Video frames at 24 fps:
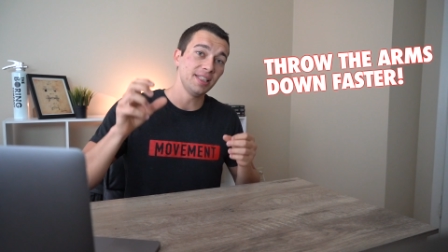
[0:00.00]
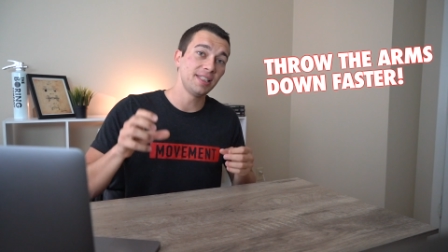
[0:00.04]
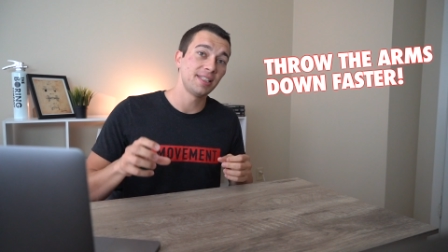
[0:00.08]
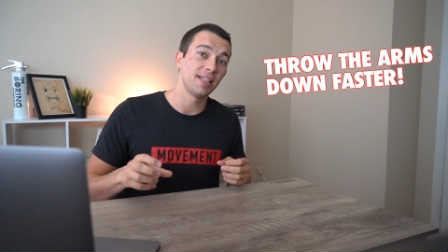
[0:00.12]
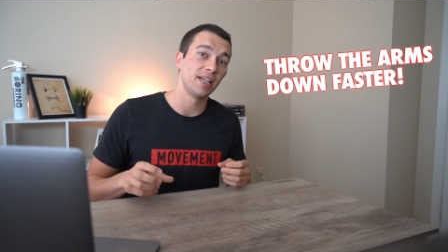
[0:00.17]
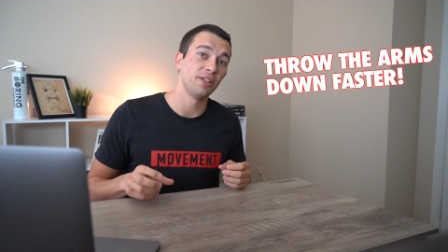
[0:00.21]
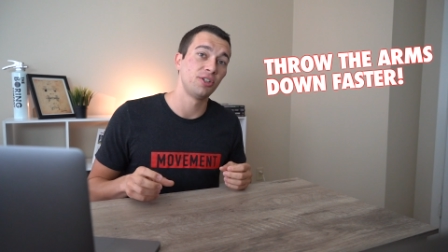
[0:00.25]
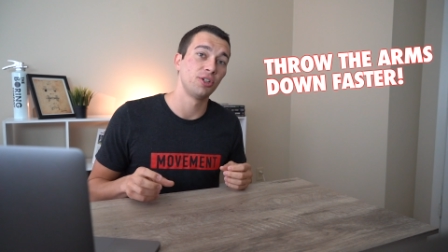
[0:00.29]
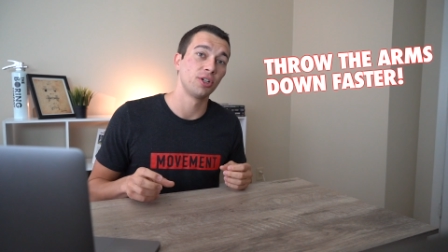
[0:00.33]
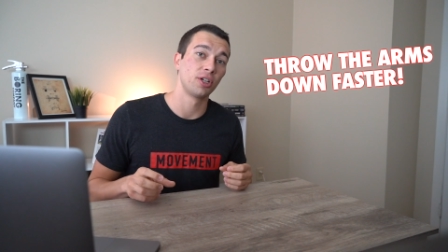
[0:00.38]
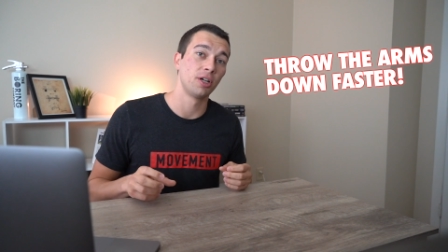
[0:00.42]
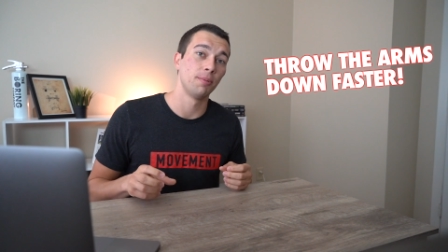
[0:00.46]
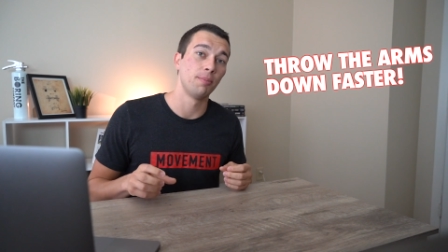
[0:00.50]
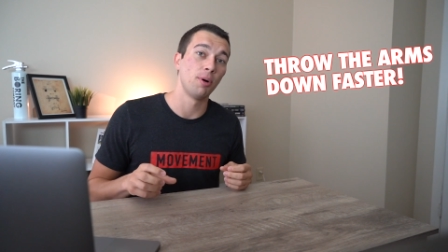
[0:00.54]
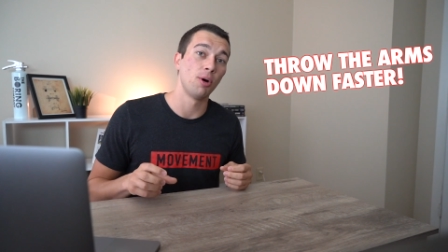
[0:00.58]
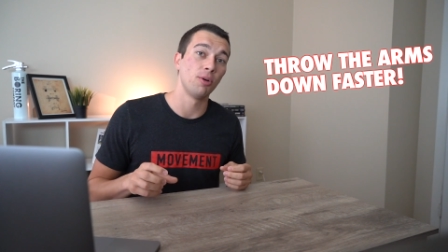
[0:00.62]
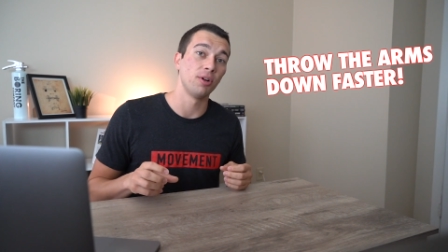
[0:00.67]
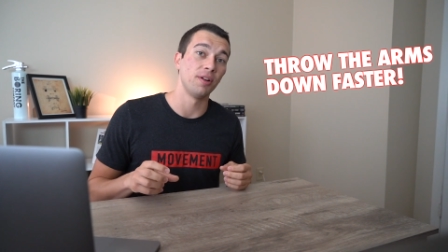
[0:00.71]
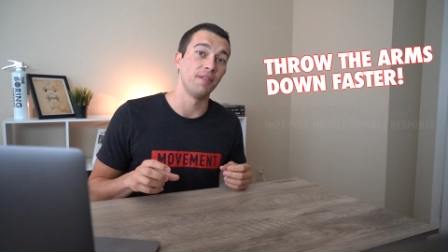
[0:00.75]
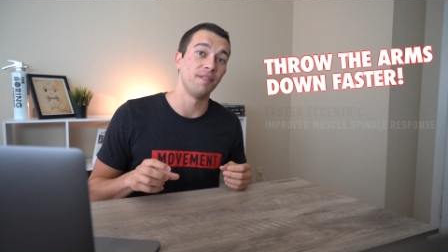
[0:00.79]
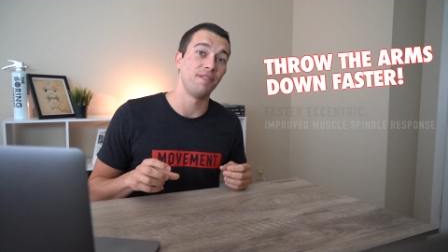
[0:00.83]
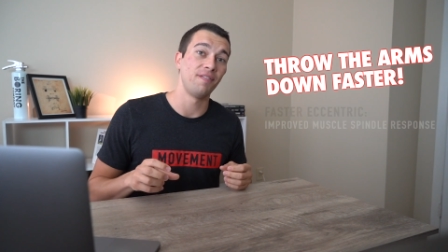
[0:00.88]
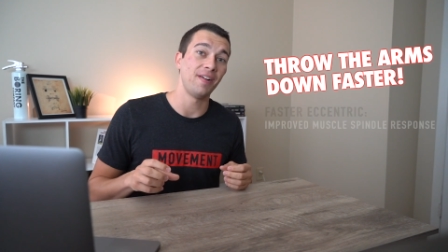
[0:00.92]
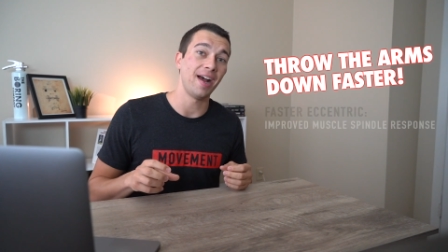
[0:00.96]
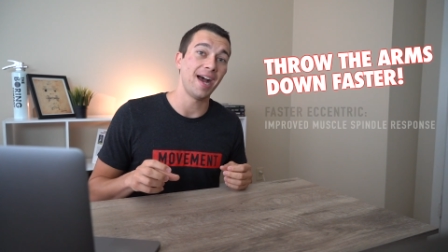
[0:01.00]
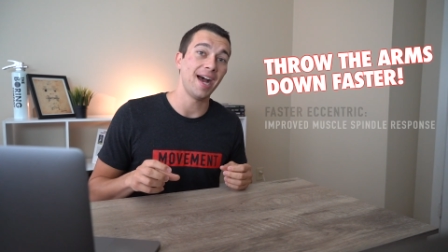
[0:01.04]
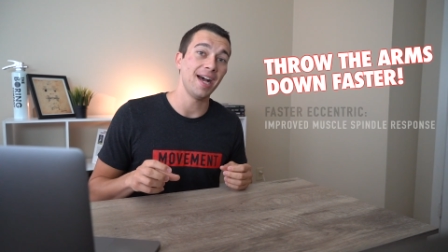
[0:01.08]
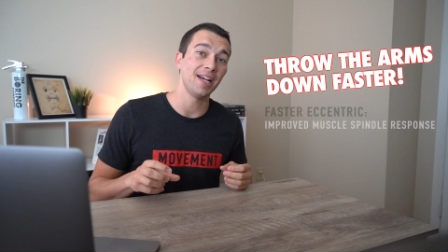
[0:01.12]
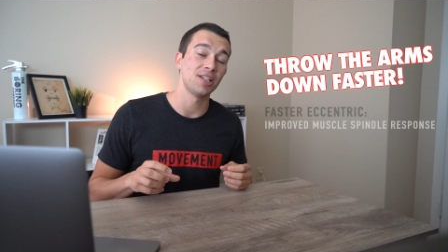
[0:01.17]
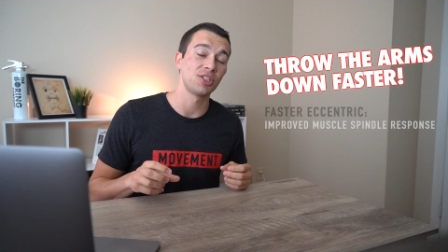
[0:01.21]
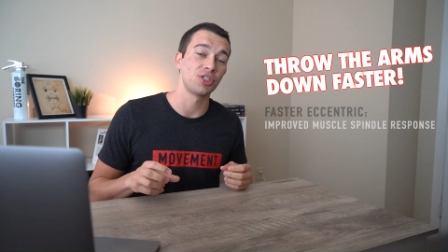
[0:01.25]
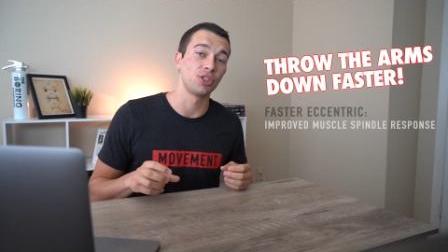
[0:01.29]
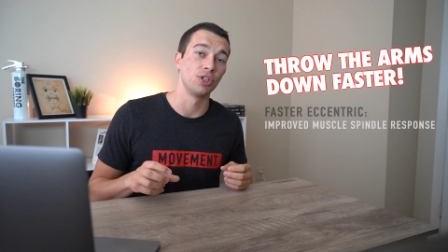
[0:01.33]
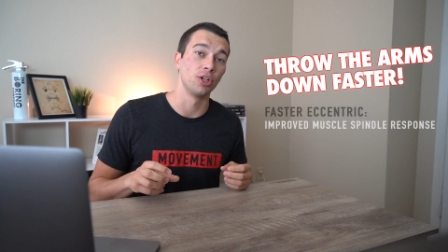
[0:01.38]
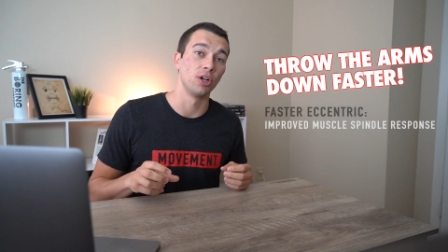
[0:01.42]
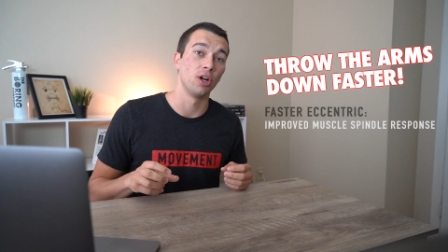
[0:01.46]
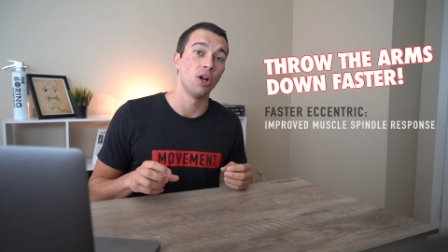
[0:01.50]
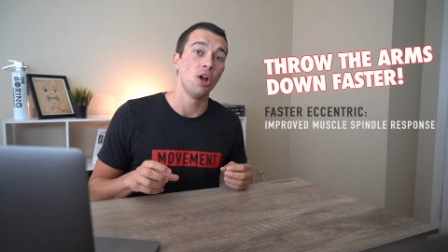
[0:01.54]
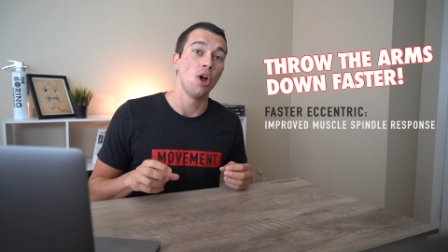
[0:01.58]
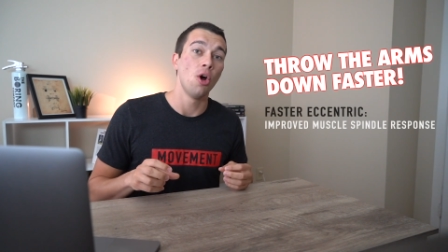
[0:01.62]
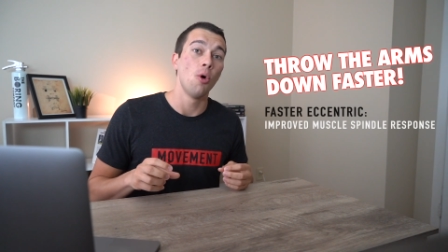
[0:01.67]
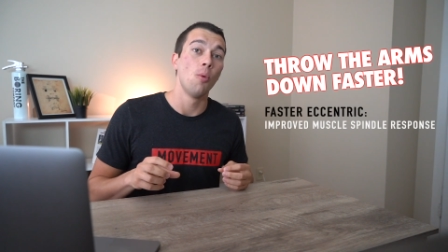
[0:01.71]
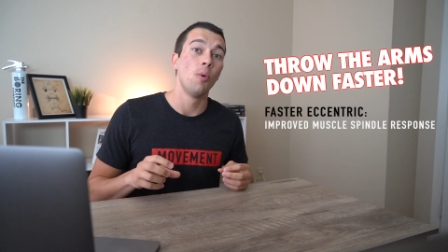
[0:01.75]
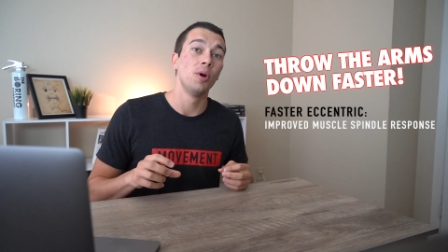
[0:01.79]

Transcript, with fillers: eccentric component faster,